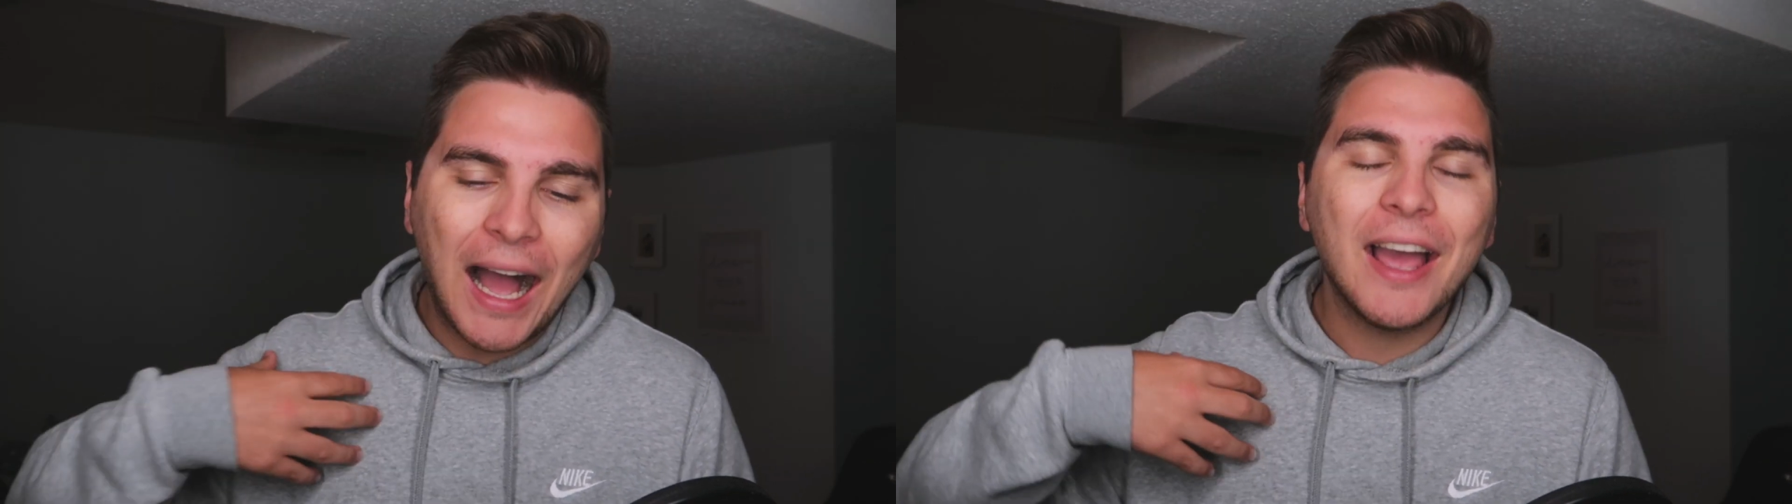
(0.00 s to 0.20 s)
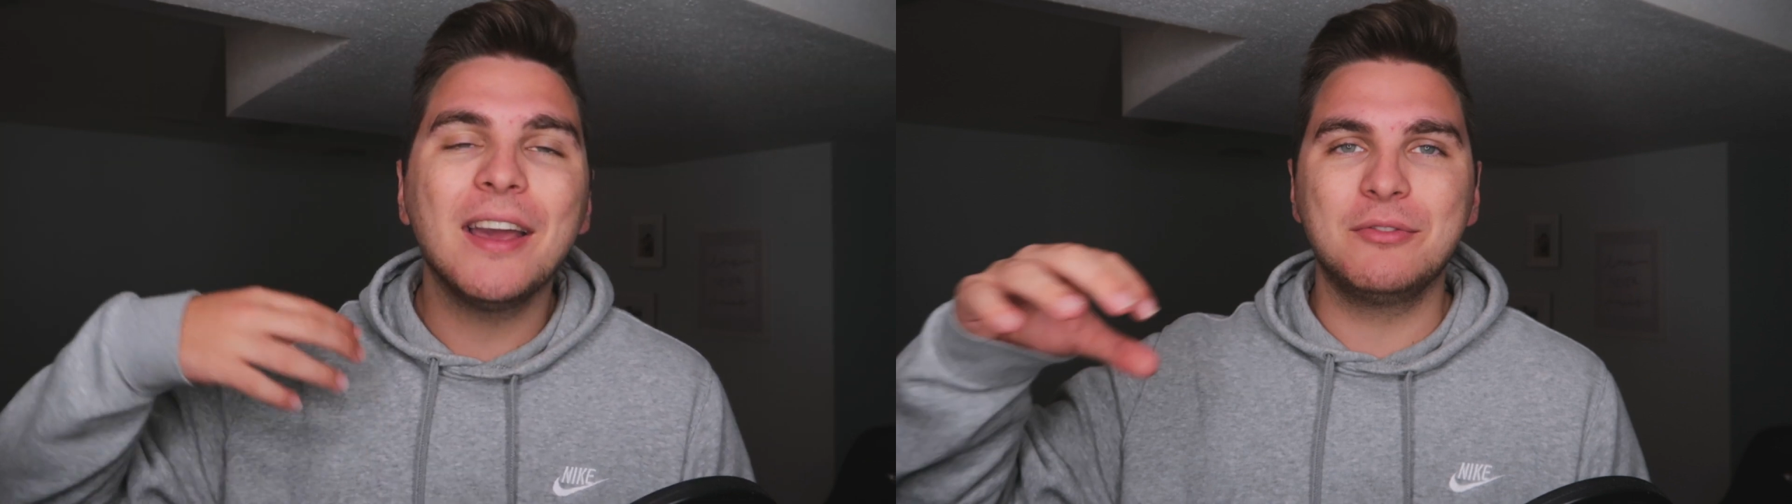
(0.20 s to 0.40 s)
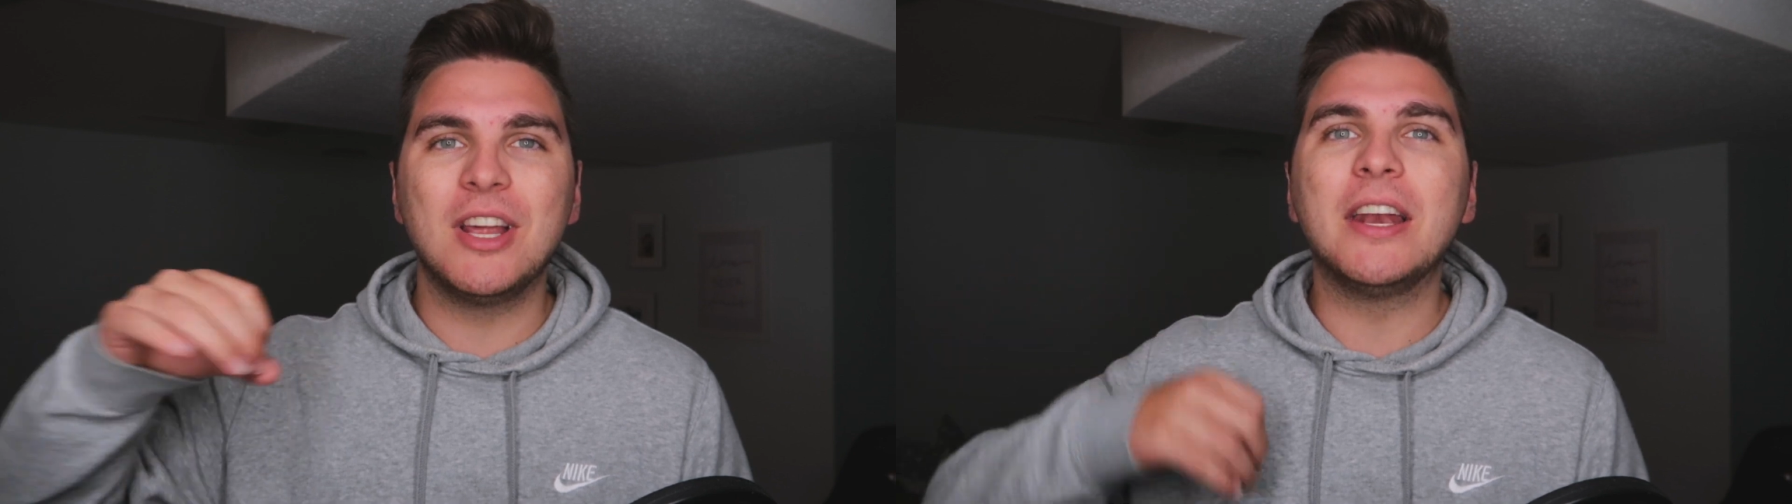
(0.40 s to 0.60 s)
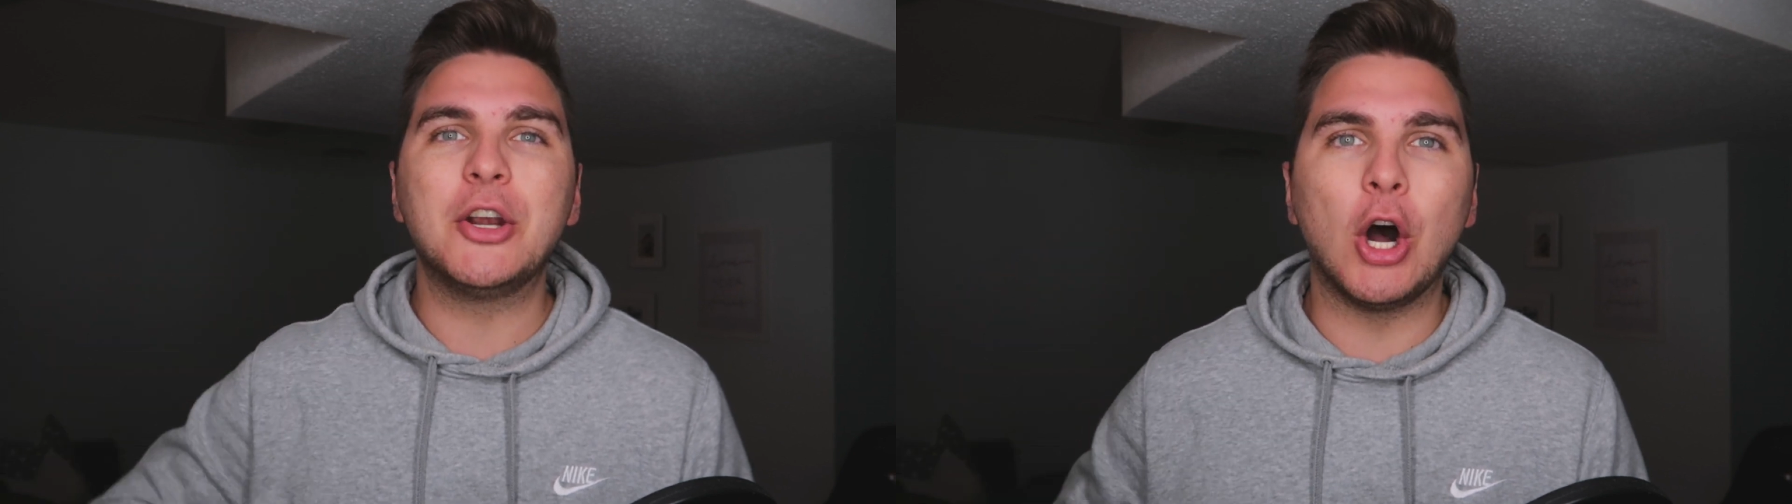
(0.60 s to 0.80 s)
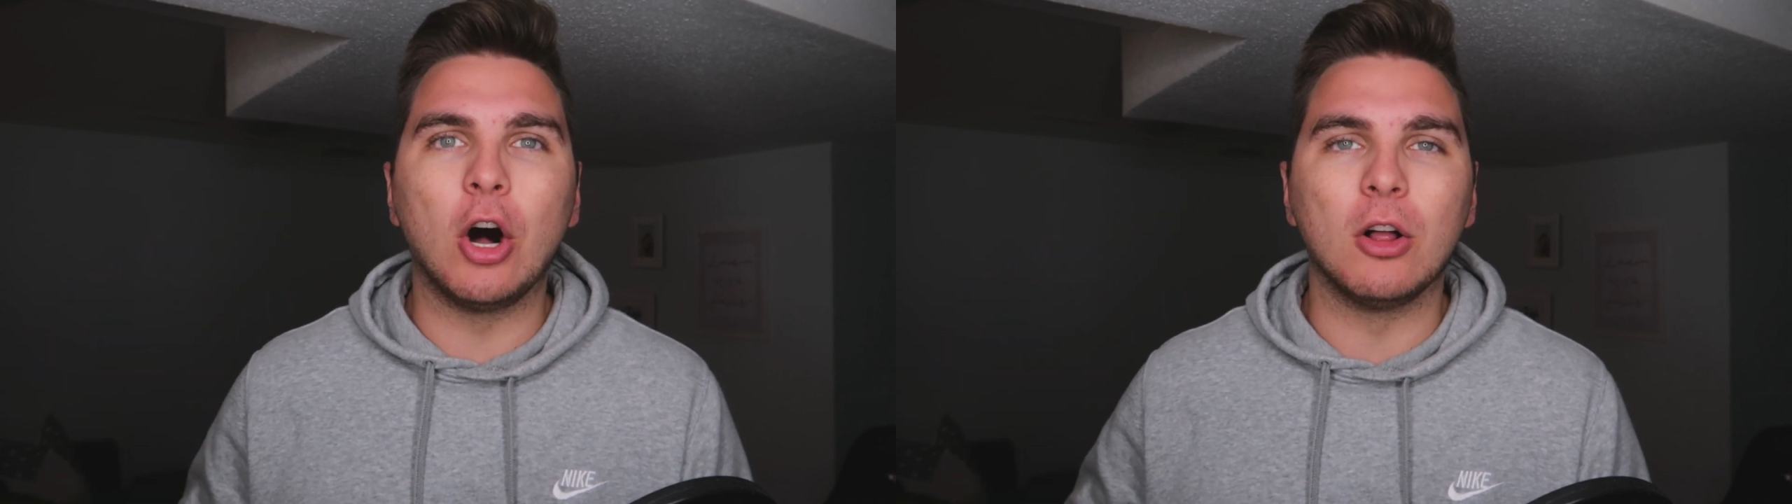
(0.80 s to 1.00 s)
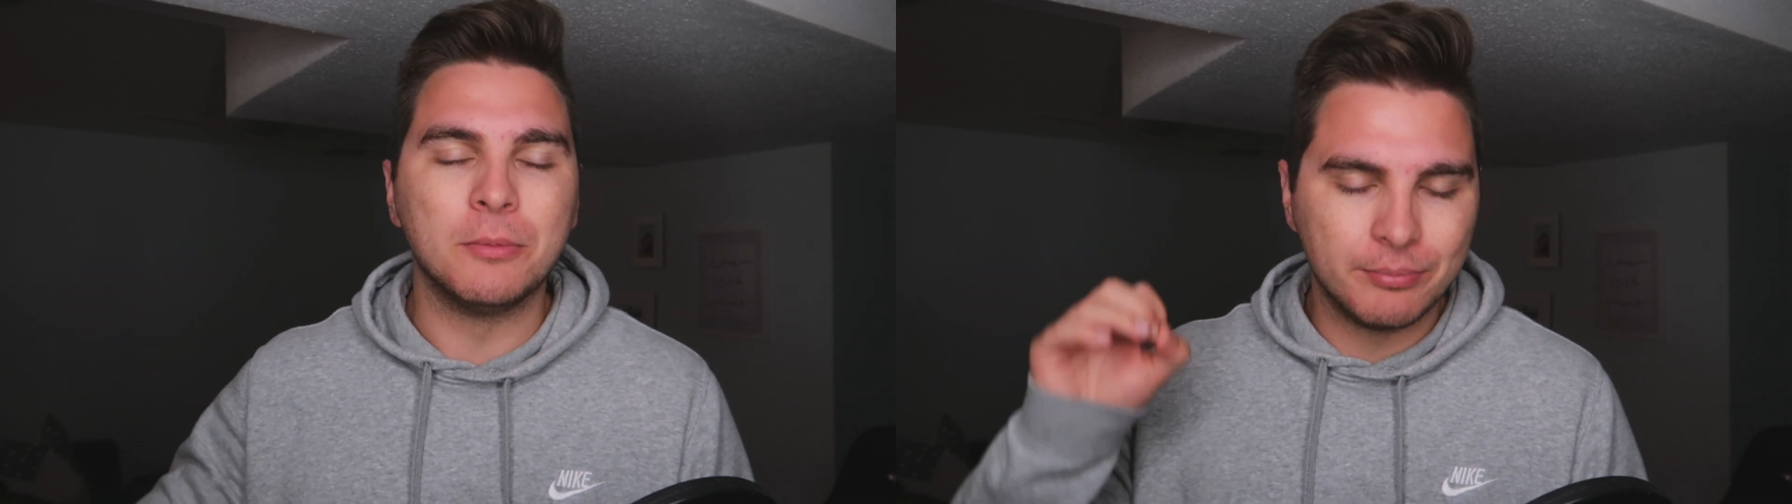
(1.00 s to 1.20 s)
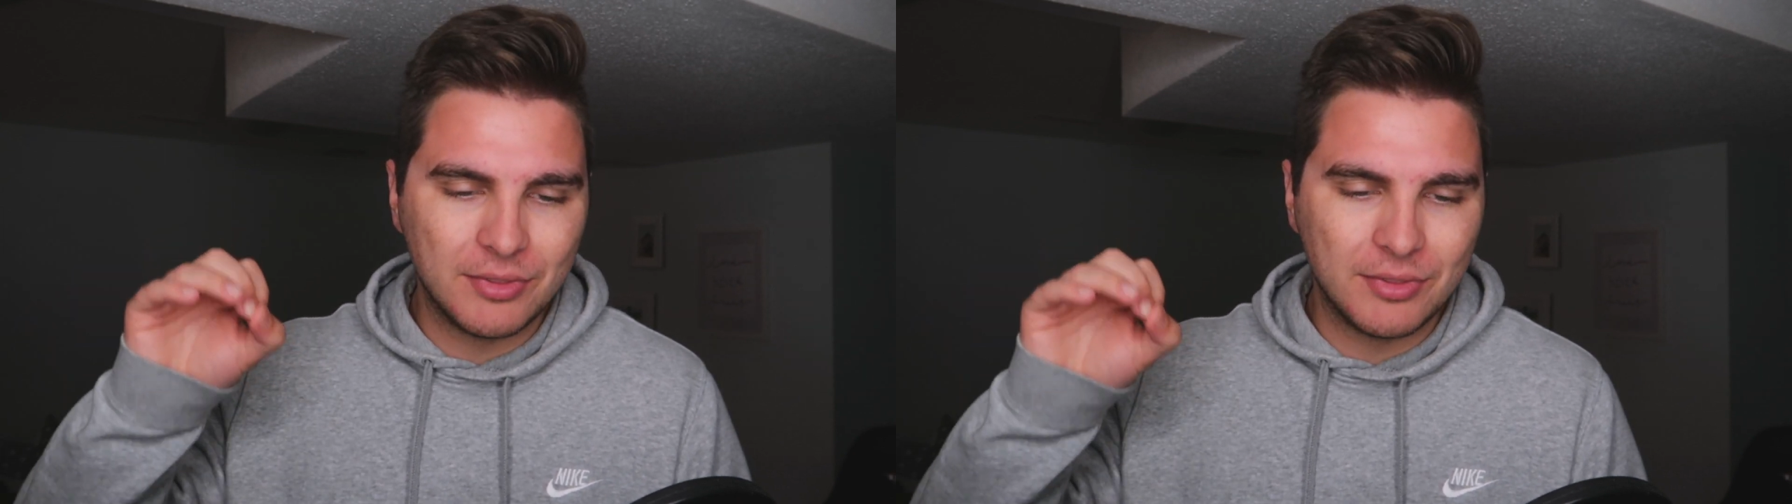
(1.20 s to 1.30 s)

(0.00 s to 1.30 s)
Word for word: I have done it all